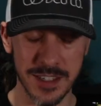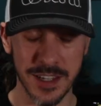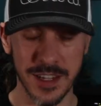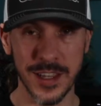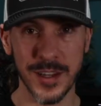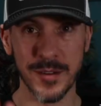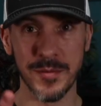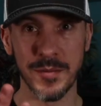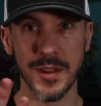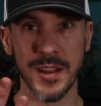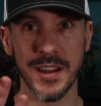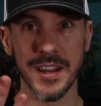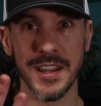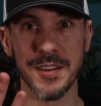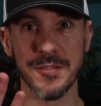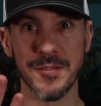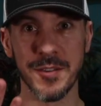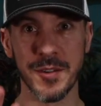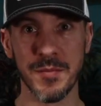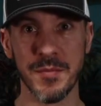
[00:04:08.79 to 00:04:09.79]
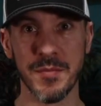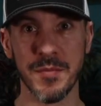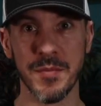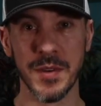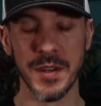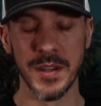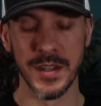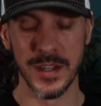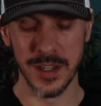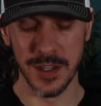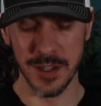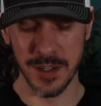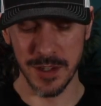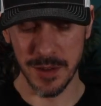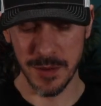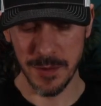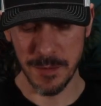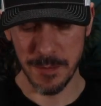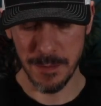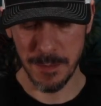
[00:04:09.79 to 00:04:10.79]
in him life and
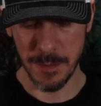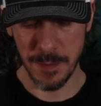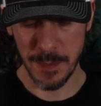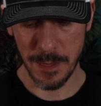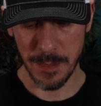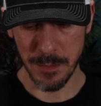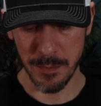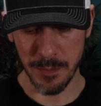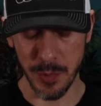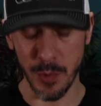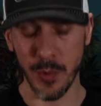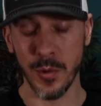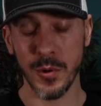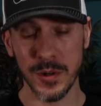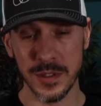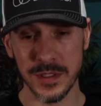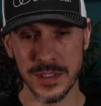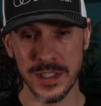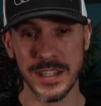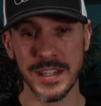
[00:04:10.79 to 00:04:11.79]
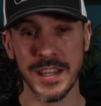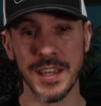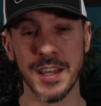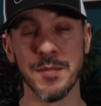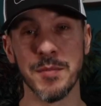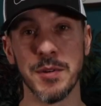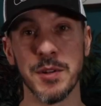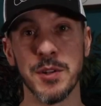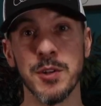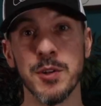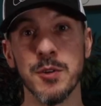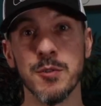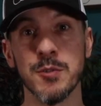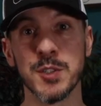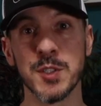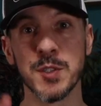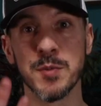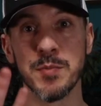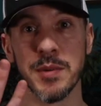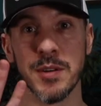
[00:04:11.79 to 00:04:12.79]
borns in him a new
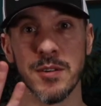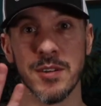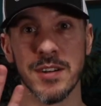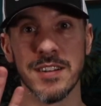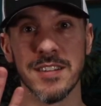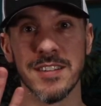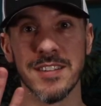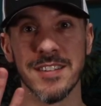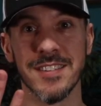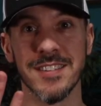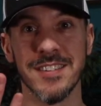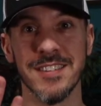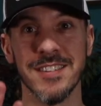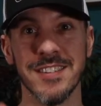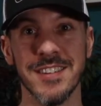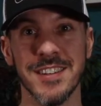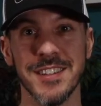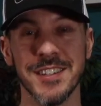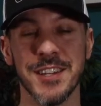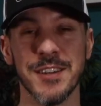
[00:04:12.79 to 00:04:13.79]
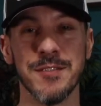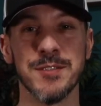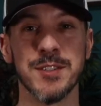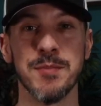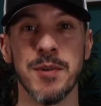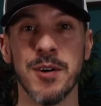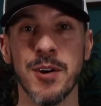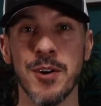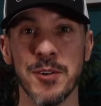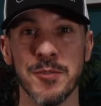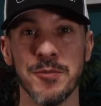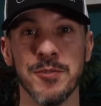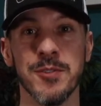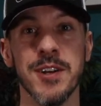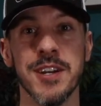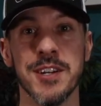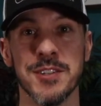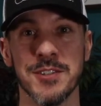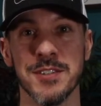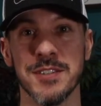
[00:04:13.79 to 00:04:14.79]
spirit and gives him a heart of
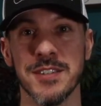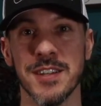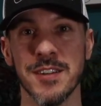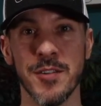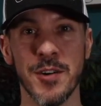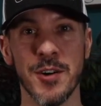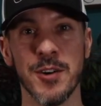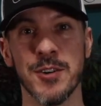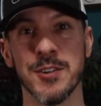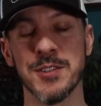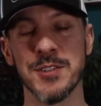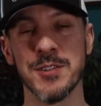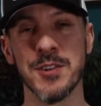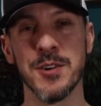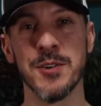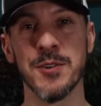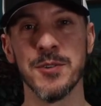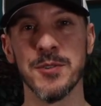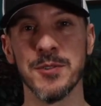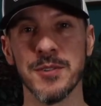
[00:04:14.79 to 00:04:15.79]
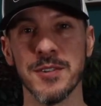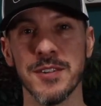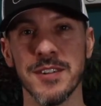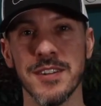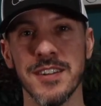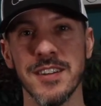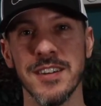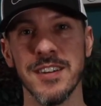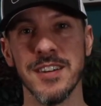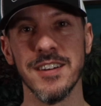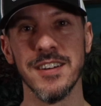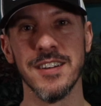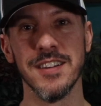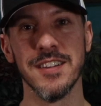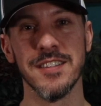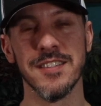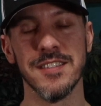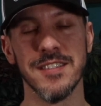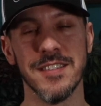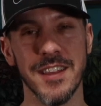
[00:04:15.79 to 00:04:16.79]
flesh instead of a heart of stone,
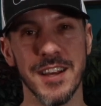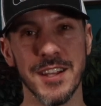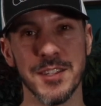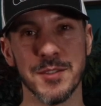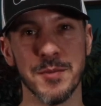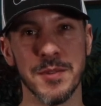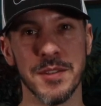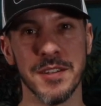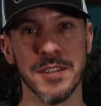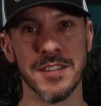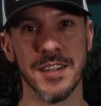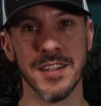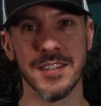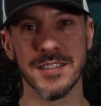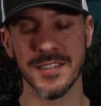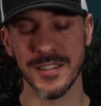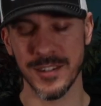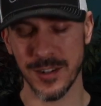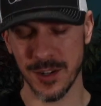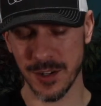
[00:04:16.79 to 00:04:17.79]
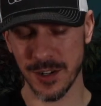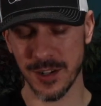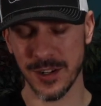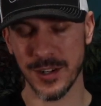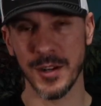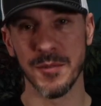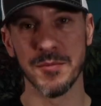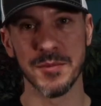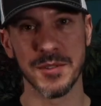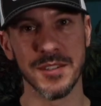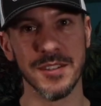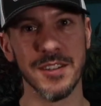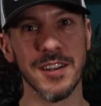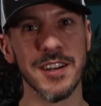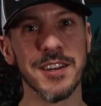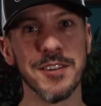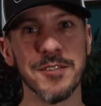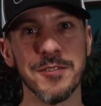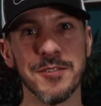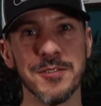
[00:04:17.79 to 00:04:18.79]
that's when the dead sinner comes to
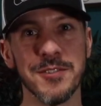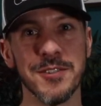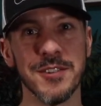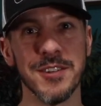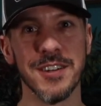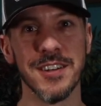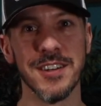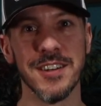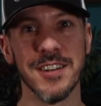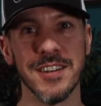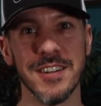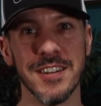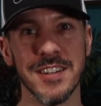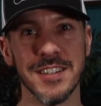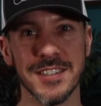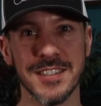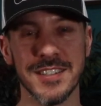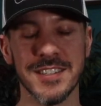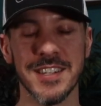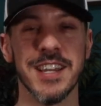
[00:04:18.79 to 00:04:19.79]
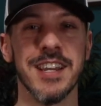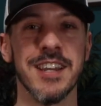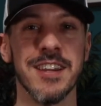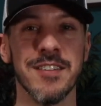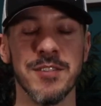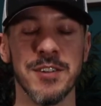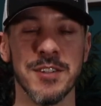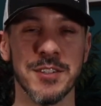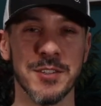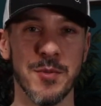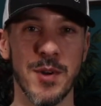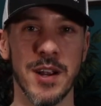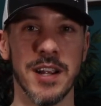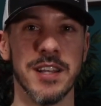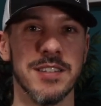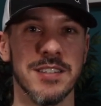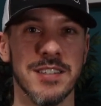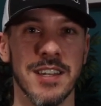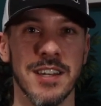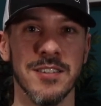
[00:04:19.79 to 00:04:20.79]
life, is saved, and is
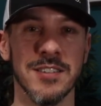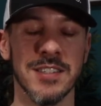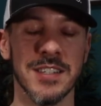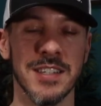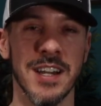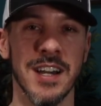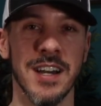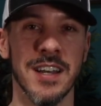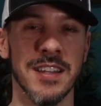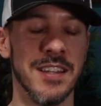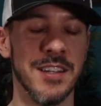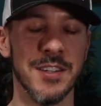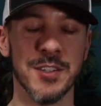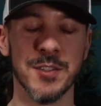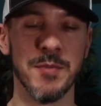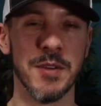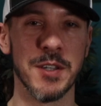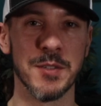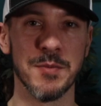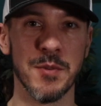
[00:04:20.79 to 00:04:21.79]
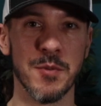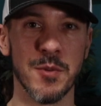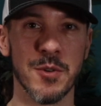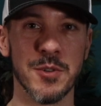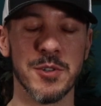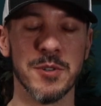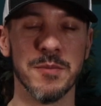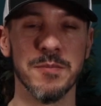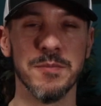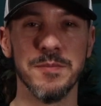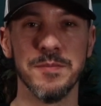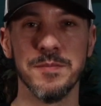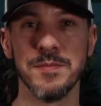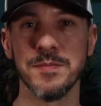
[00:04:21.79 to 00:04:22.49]
reconciled to God. And that just makes me worship.